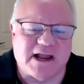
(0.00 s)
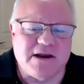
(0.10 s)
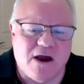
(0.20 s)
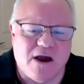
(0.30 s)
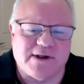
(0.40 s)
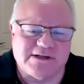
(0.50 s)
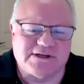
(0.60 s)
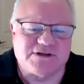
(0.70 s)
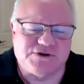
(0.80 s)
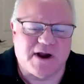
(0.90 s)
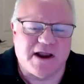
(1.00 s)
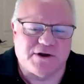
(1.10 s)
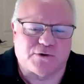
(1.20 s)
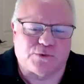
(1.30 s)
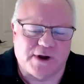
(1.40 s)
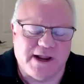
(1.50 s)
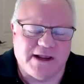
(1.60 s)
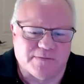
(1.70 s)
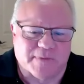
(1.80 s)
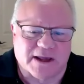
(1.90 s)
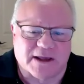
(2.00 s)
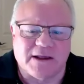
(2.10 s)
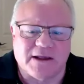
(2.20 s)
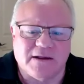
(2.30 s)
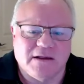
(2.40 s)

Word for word: I know he's trying to read me.